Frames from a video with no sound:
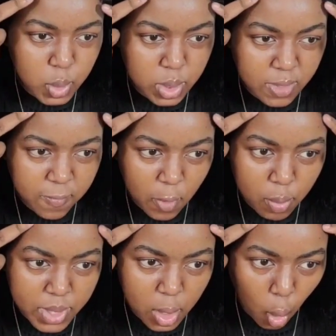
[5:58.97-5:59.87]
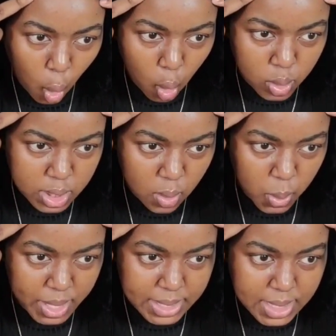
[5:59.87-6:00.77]
So it's a foam that holds the
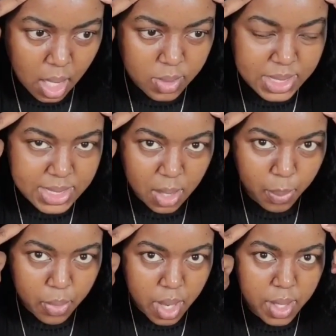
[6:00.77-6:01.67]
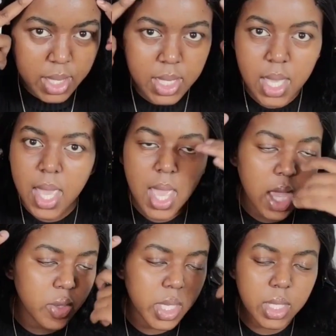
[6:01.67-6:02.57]
wig down temporarily, and you